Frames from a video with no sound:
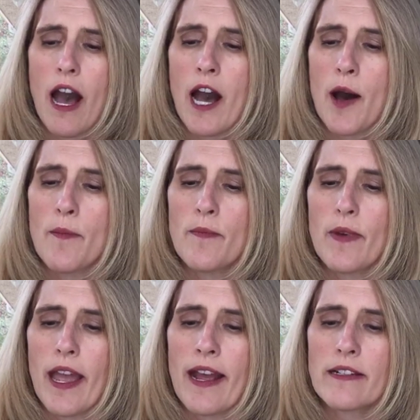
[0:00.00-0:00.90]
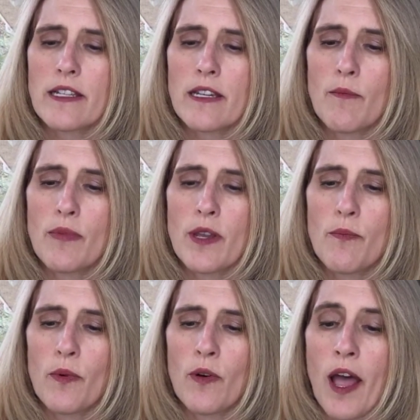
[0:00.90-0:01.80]
And some
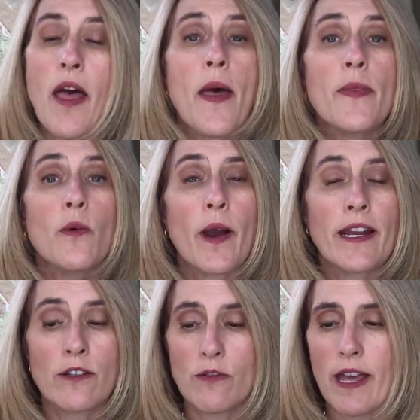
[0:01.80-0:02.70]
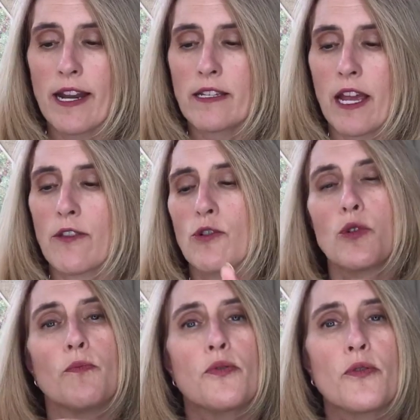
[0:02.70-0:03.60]
people, and the way to do that is either
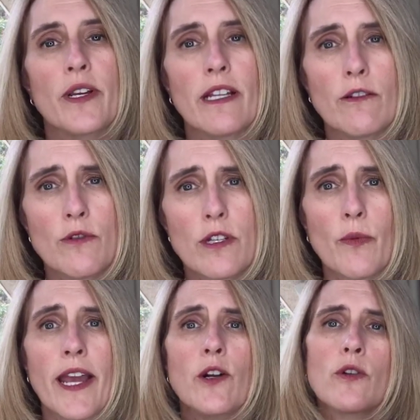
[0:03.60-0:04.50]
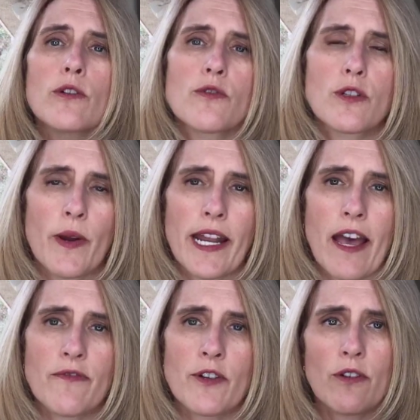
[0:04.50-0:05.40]
to pre-lose the weight or lose the weight
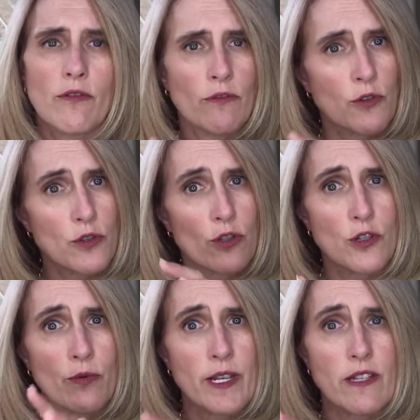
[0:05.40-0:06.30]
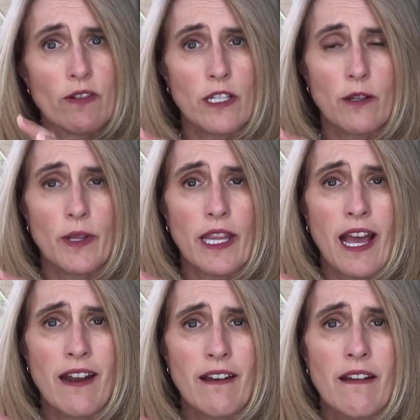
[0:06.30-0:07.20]
after. Those are the two ways of dealing with
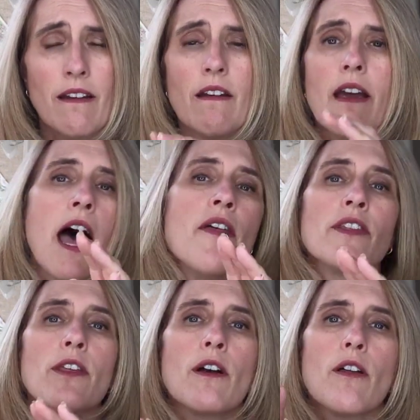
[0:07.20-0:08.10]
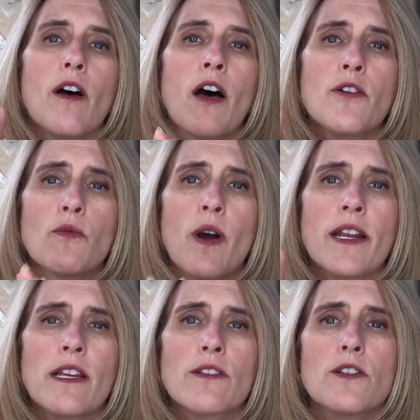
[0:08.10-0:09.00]
that. And the other
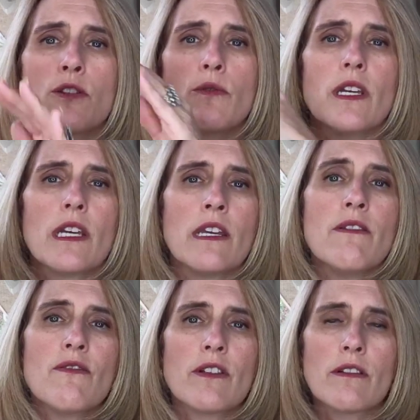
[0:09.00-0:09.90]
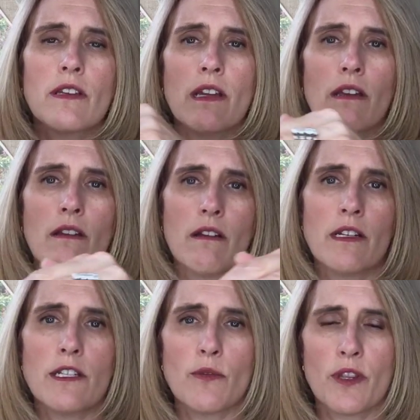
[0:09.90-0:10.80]
one is to evenly
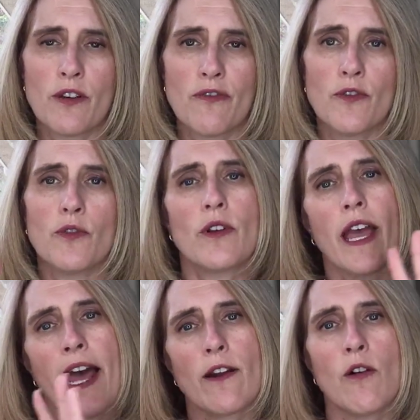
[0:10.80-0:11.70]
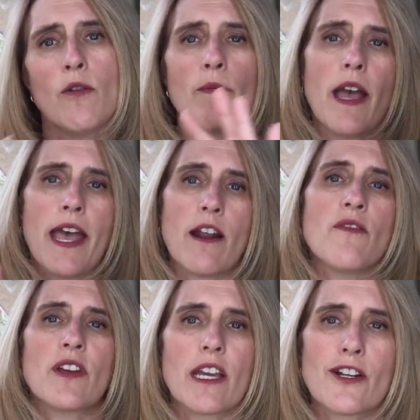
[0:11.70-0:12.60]
deal with your food at home and
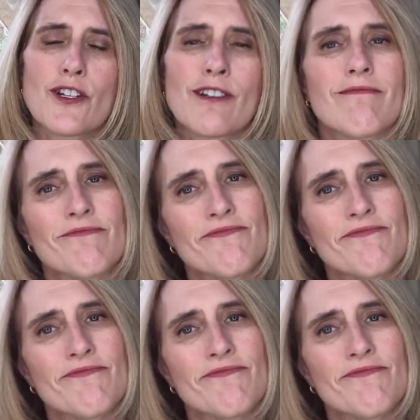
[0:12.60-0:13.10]
on vacation.